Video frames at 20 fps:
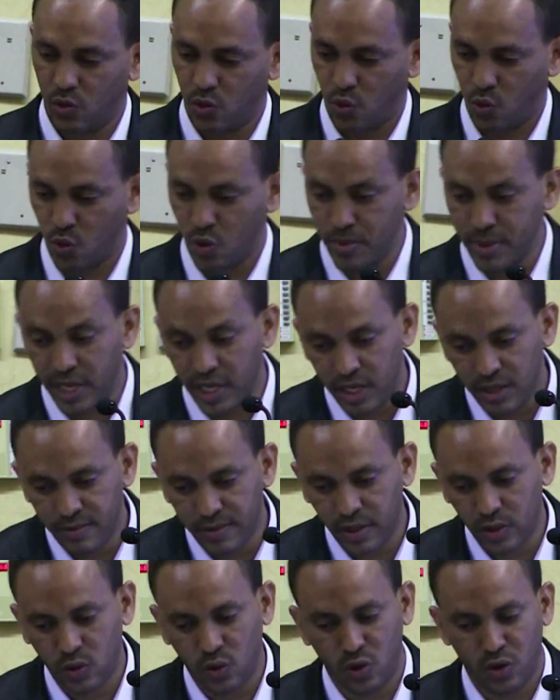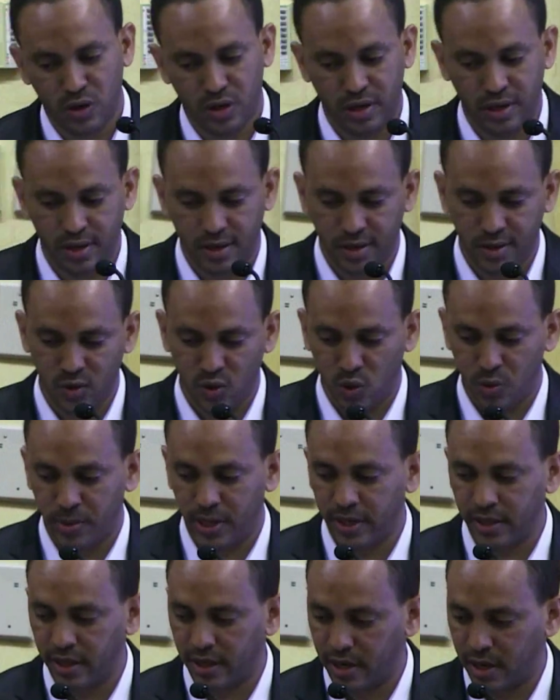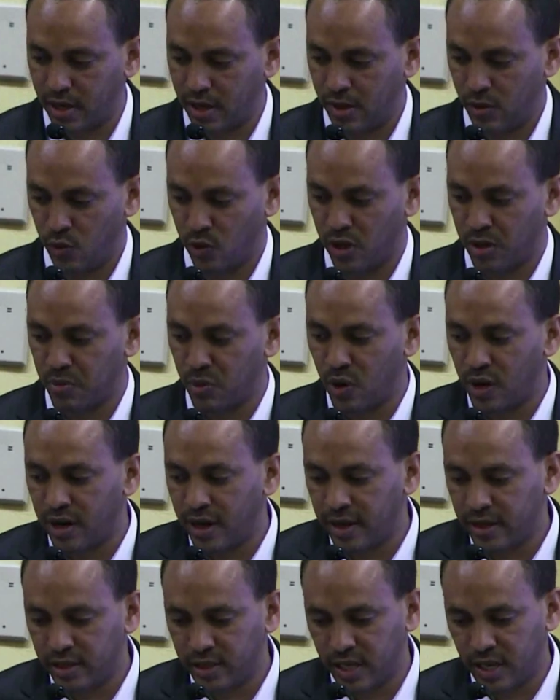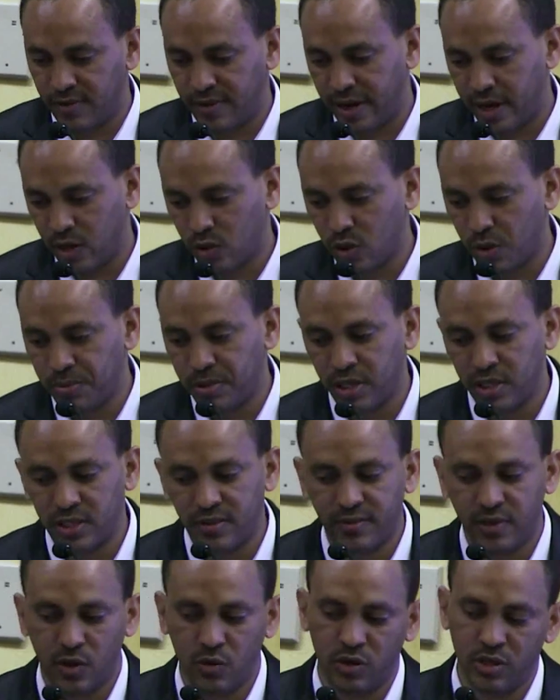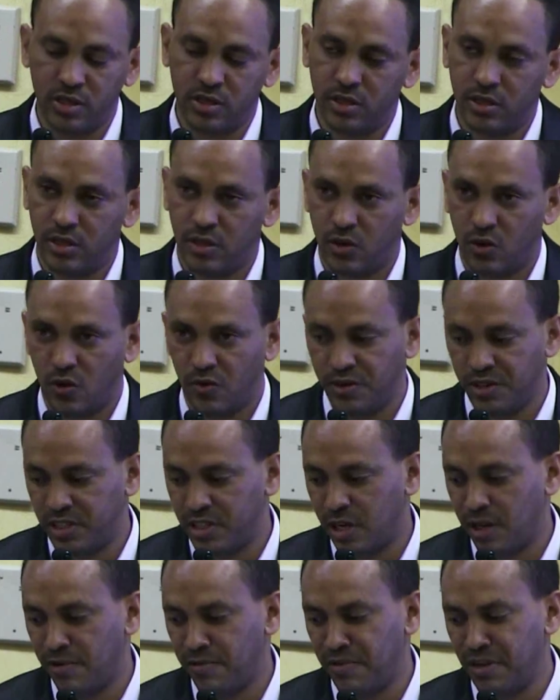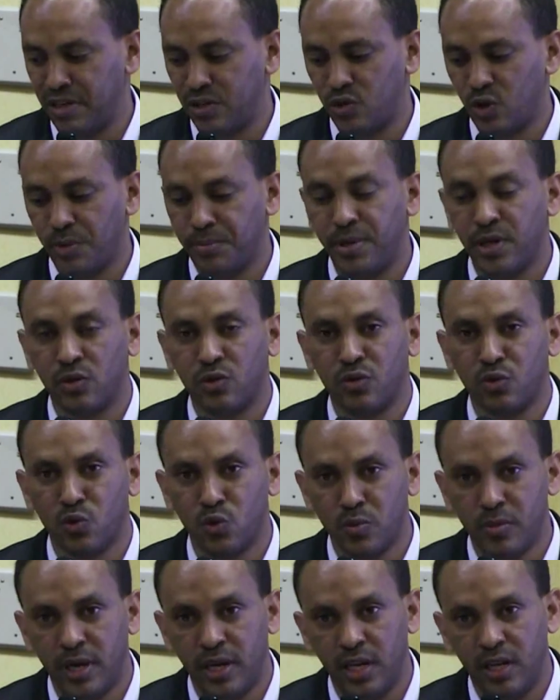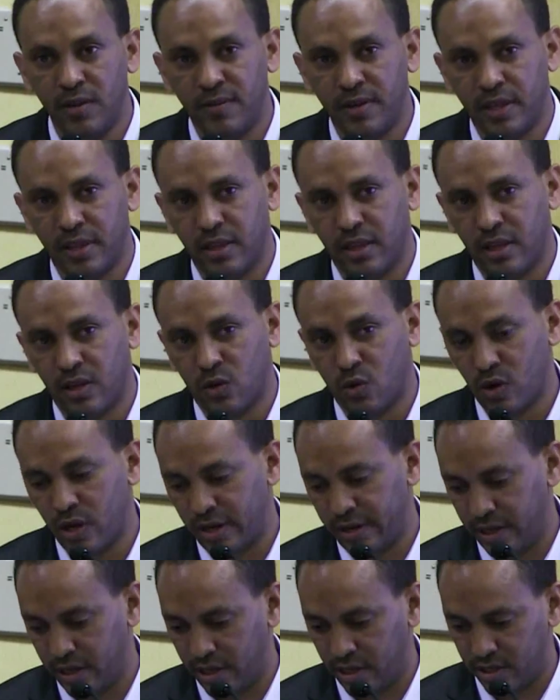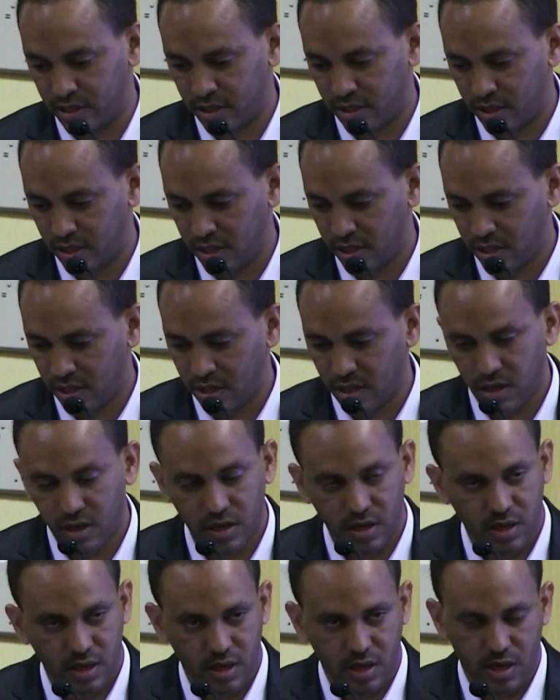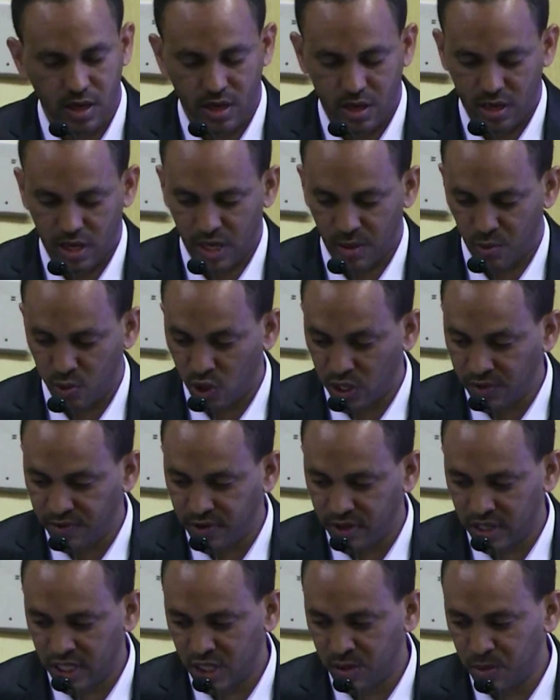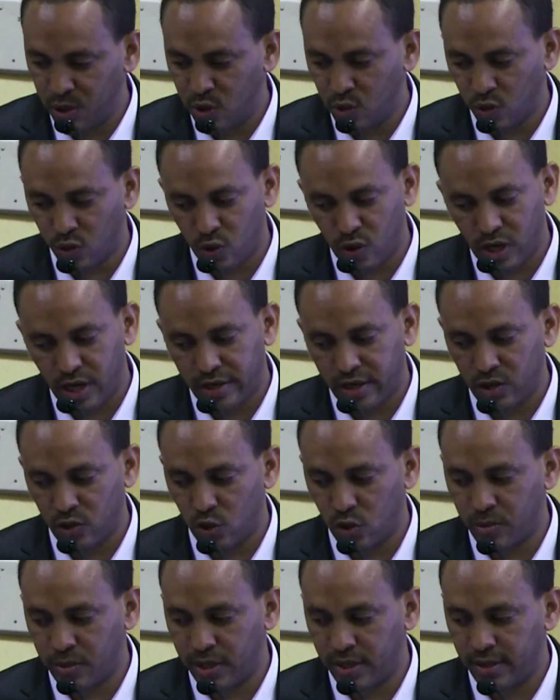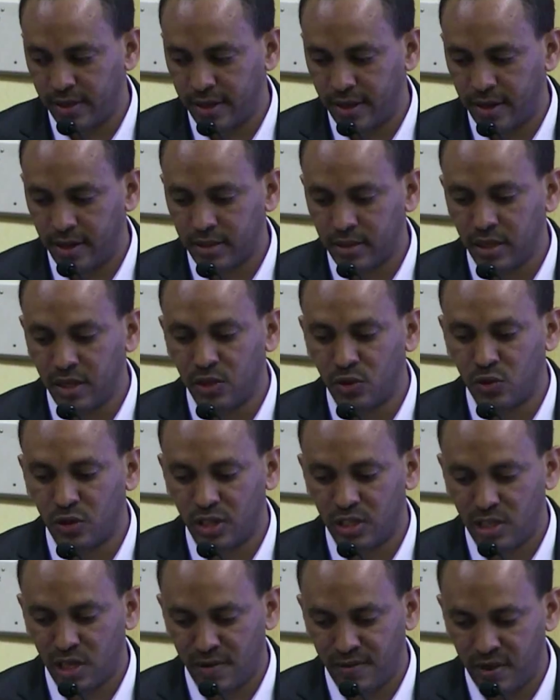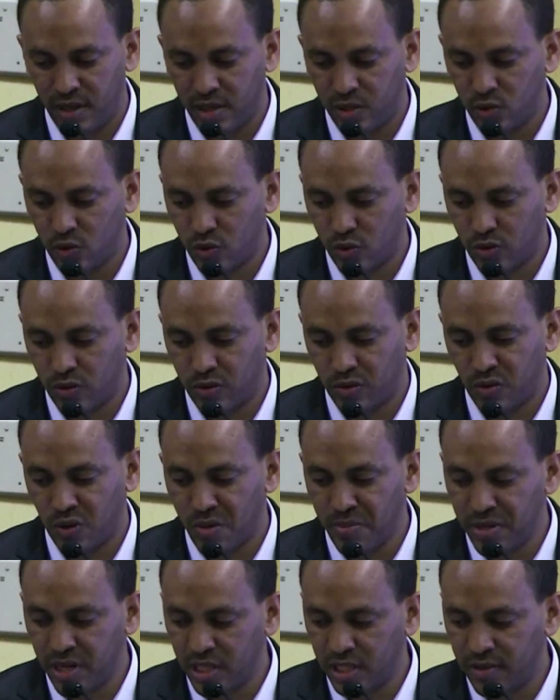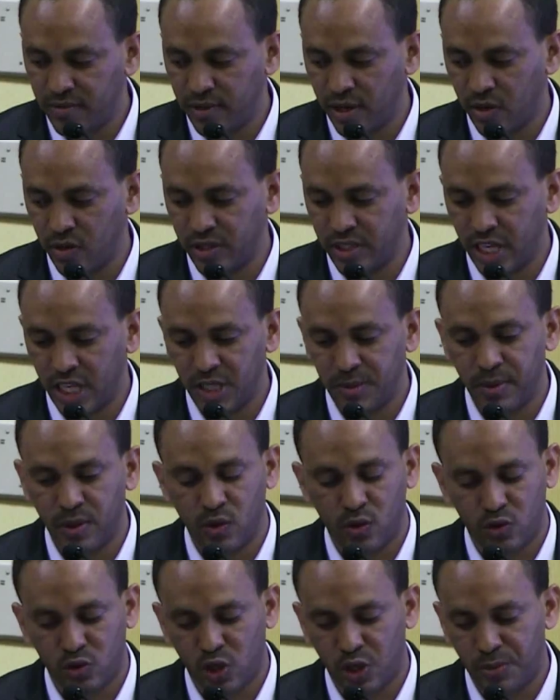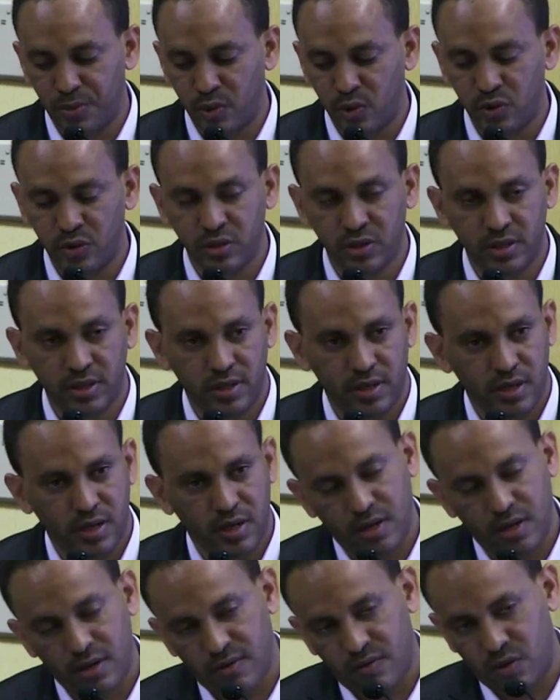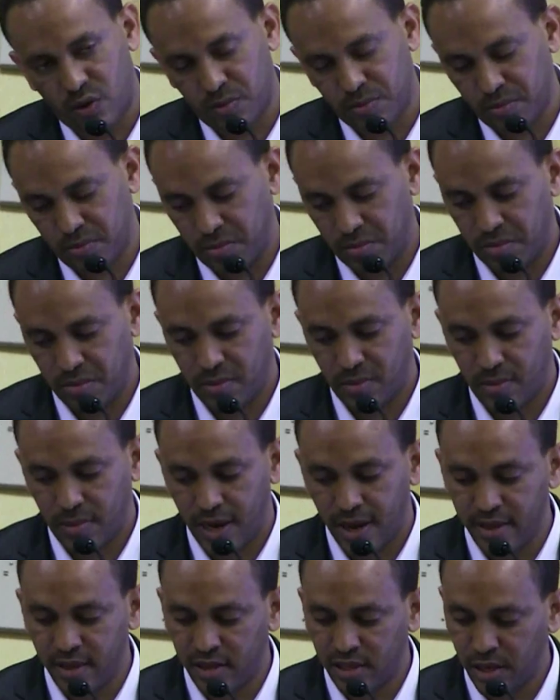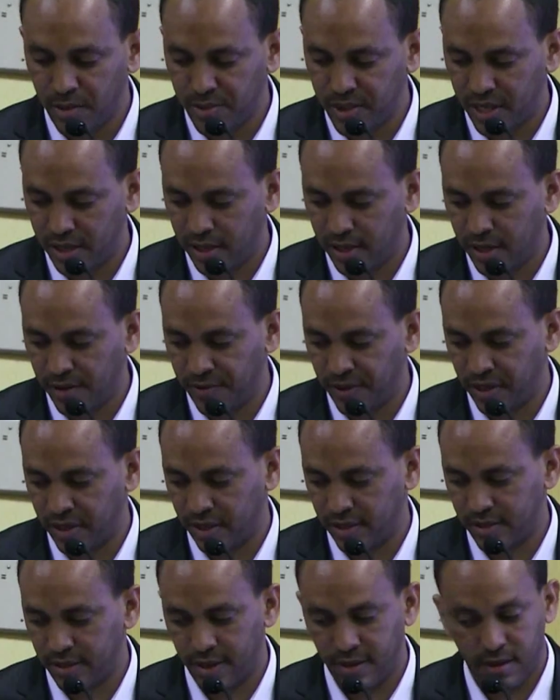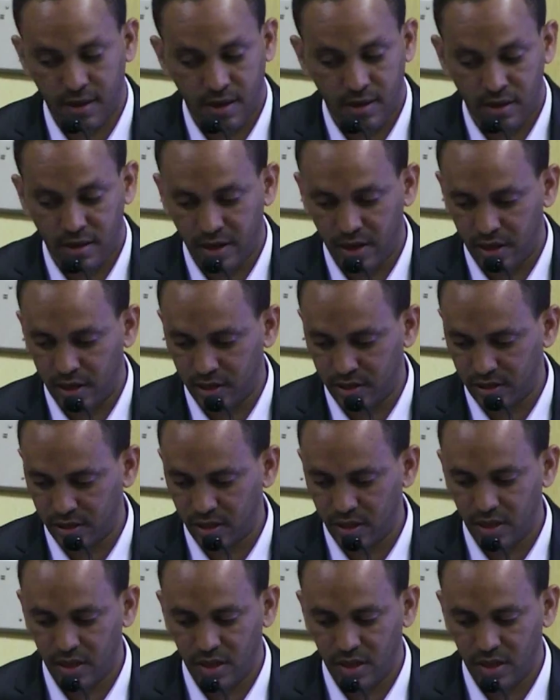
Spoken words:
Women living in urban area were more likely to have higher comprehensive knowledge of HIV/AIDS compared to women living in the rural areas. A broad difference between rural and urban areas related to HIV/AIDS comprehensive knowledge has been also reported from other sub-Saharan Africans and other areas.